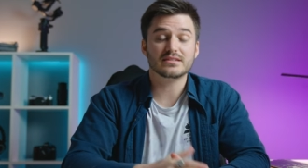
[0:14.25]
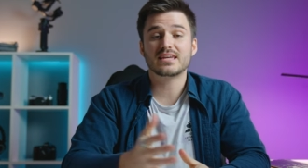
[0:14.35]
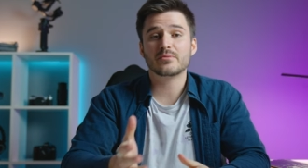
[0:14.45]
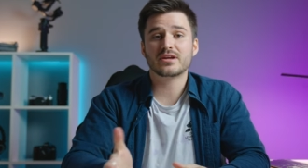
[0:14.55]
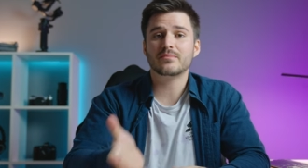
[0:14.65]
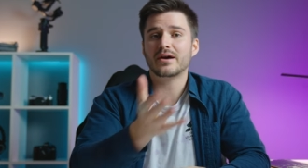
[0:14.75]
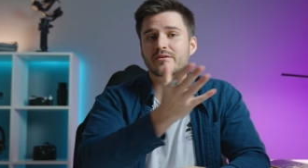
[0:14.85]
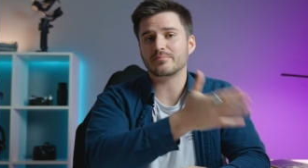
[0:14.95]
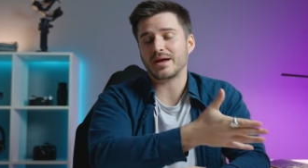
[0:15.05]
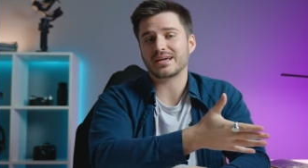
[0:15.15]
This camera came
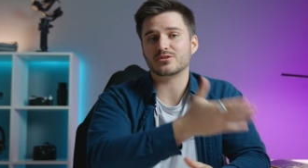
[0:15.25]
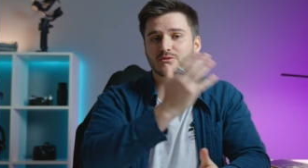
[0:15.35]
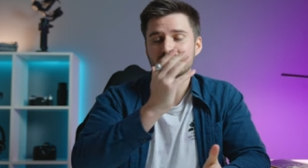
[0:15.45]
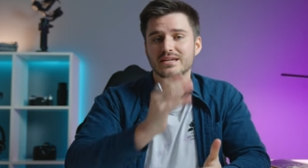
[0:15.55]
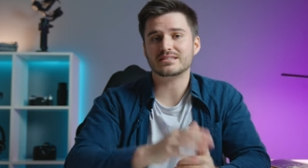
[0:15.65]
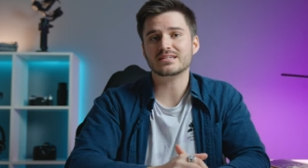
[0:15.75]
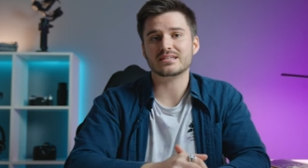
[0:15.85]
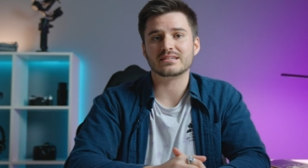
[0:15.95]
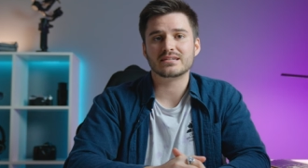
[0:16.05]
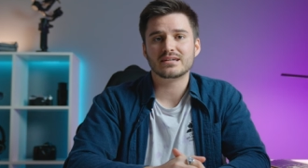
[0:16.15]
out back in
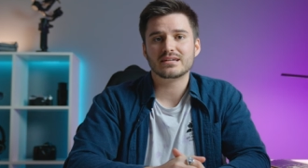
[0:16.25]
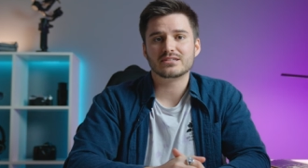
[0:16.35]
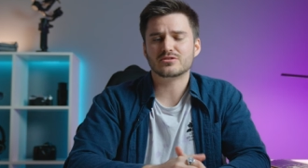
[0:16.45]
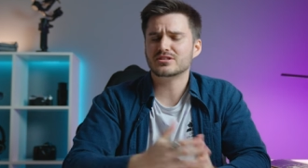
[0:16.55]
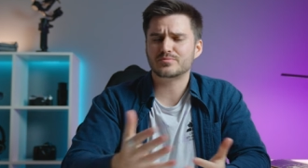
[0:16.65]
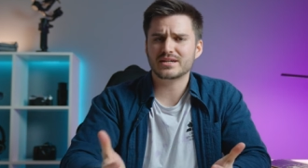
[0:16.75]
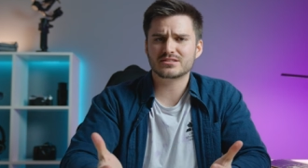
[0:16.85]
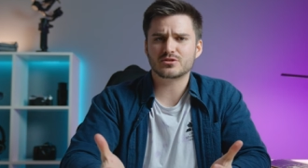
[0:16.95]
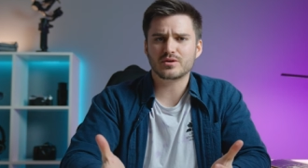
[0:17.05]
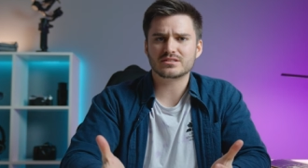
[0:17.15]
2018, so it just
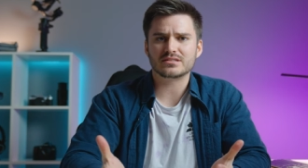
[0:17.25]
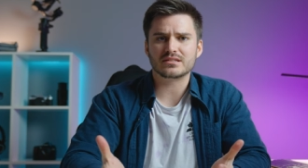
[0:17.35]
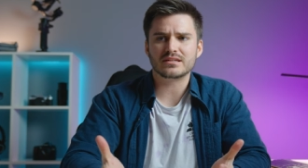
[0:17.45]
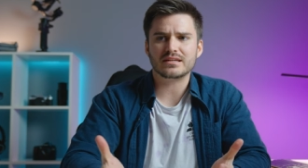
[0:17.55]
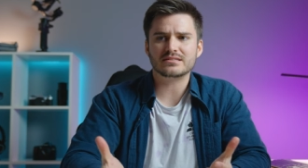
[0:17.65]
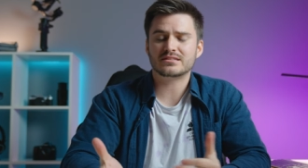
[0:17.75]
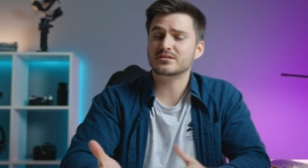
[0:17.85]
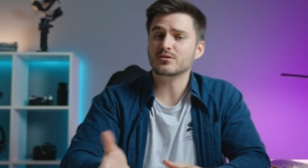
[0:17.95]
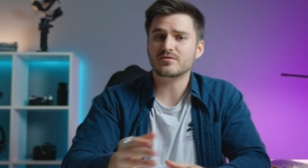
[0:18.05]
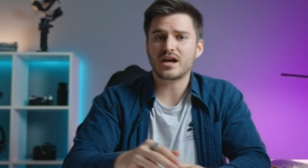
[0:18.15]
begs the question, is it
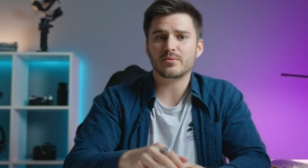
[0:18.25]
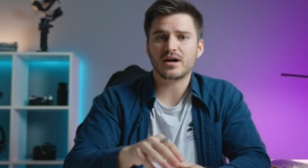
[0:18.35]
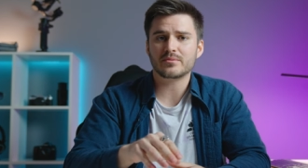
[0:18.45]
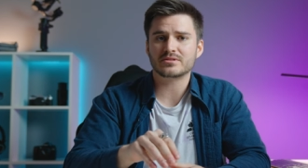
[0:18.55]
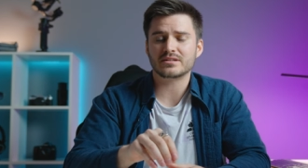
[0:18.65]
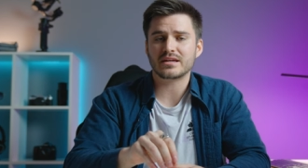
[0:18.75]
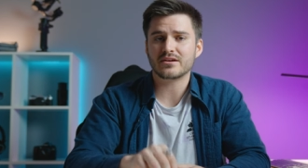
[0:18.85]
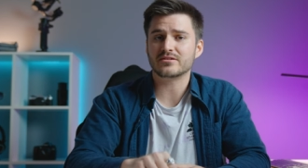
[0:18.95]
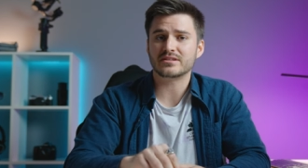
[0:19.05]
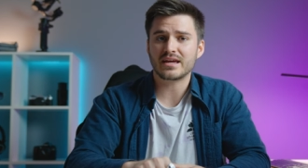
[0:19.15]
still a viable option
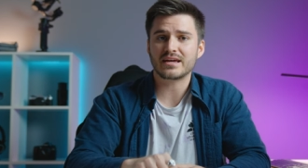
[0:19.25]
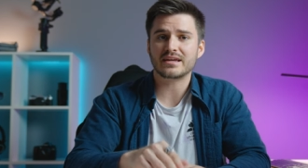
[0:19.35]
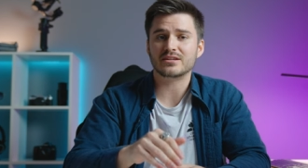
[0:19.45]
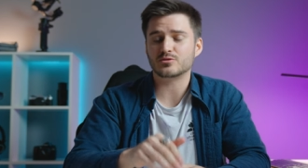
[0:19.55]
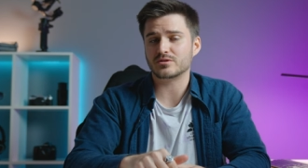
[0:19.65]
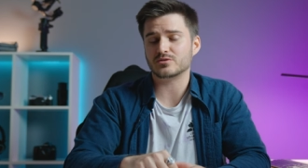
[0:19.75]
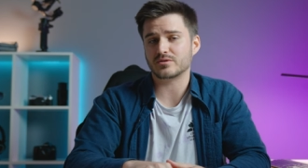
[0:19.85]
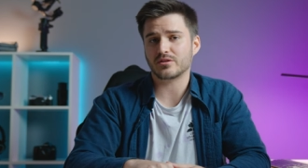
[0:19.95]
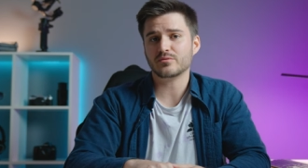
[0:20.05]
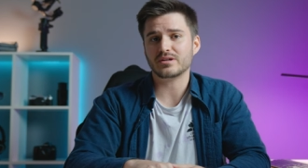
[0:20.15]
here today in
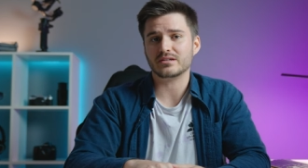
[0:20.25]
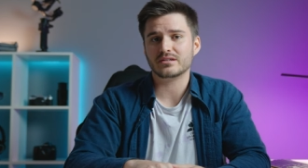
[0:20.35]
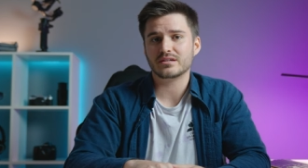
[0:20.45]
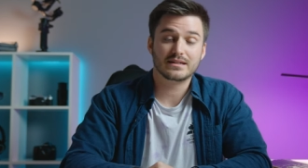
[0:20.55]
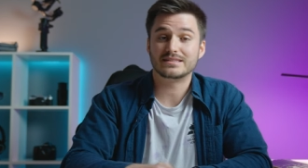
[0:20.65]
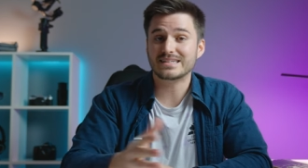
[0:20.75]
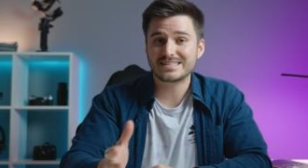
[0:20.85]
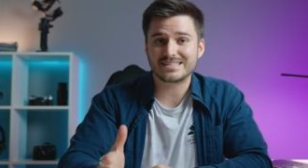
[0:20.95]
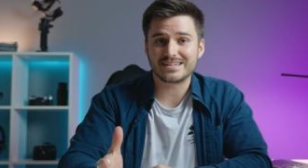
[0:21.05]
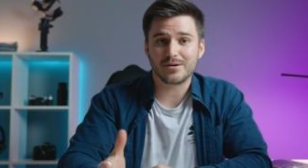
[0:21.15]
2023?
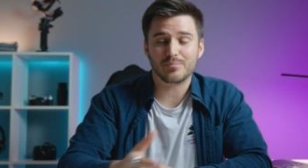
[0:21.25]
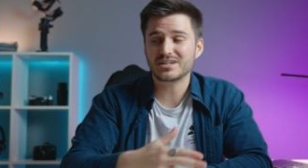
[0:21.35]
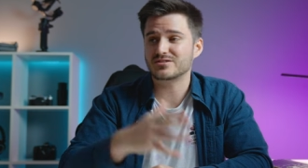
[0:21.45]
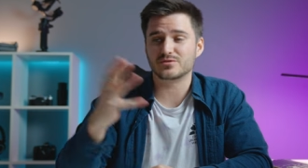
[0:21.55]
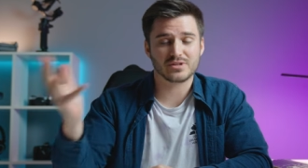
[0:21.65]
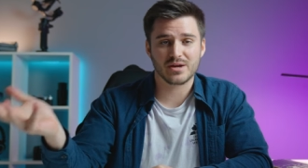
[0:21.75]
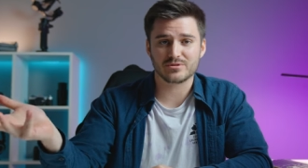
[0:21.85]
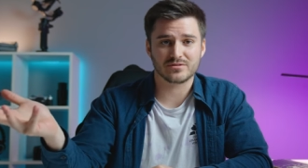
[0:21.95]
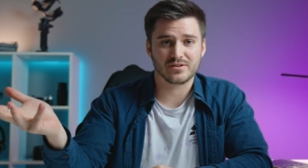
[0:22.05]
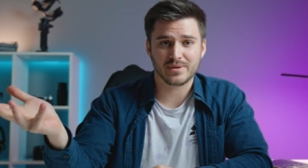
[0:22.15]
Since then, a bunch of new
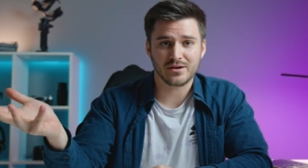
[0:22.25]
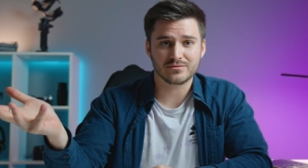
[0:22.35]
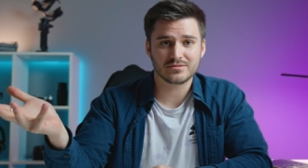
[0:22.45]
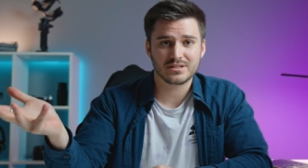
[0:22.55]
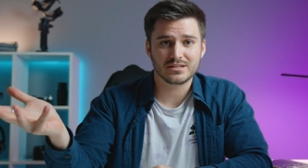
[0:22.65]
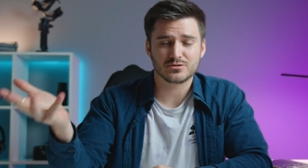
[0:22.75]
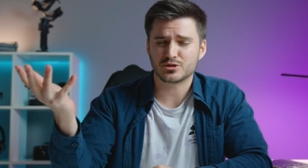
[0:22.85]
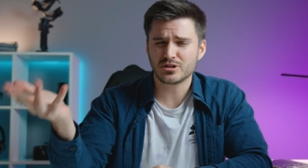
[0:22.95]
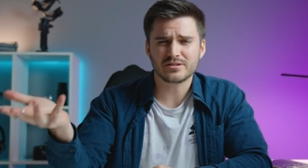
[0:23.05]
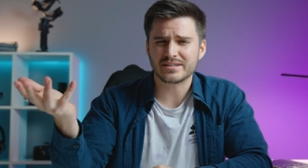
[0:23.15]
cameras have come out, so
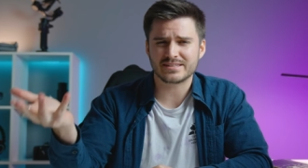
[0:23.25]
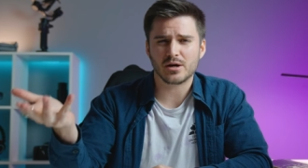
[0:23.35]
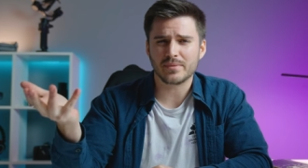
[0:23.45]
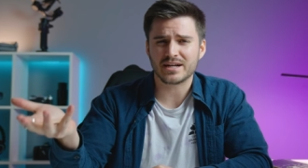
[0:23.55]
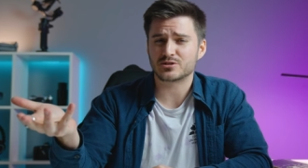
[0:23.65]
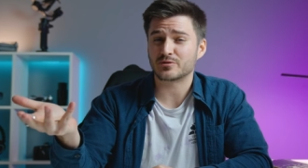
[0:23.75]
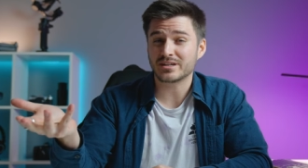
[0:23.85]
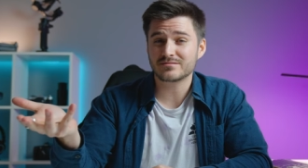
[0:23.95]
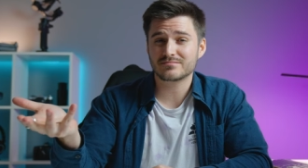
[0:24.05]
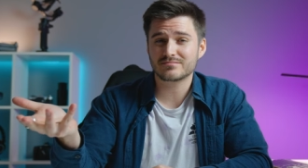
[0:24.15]
surely it's outmatched, right?